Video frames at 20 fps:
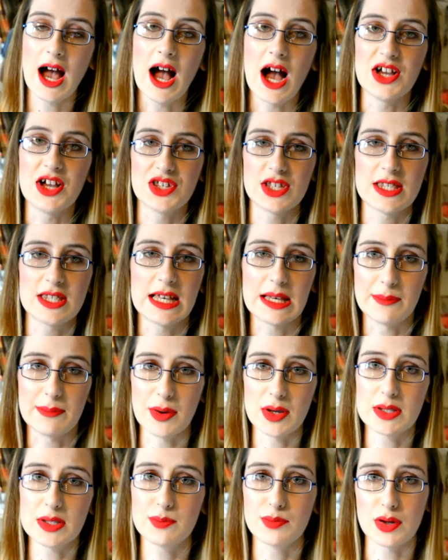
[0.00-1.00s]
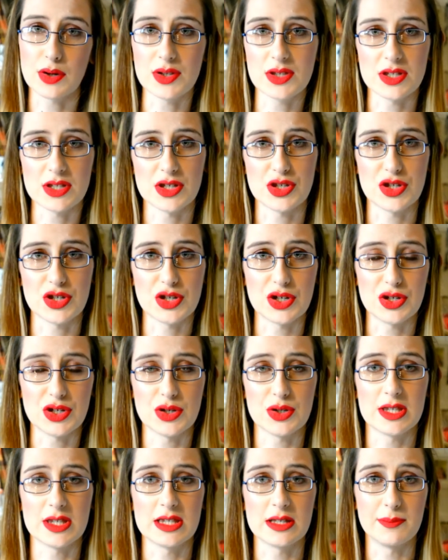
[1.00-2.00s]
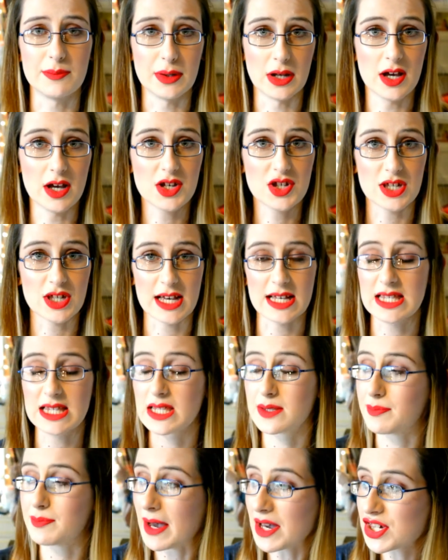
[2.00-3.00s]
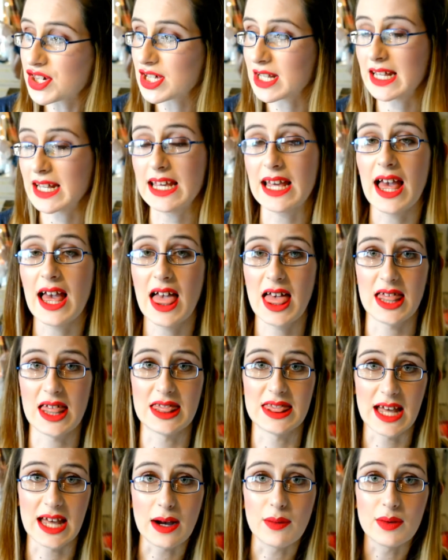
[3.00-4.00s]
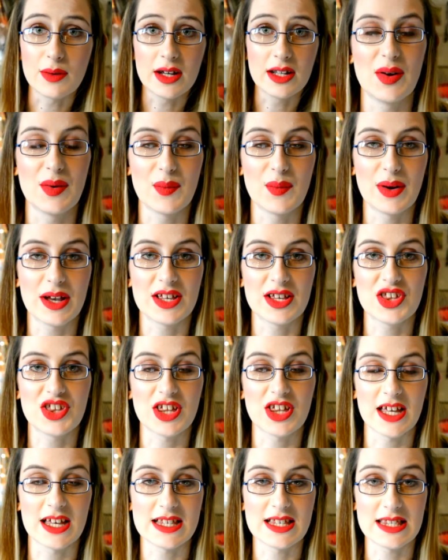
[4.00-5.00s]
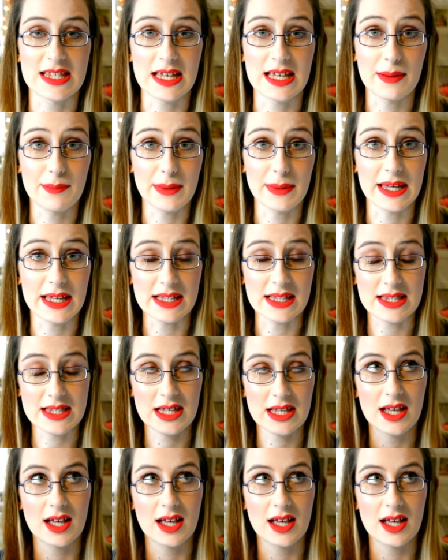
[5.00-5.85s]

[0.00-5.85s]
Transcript: I just think most bronzers you can use as a blush, especially that one, which is the Meet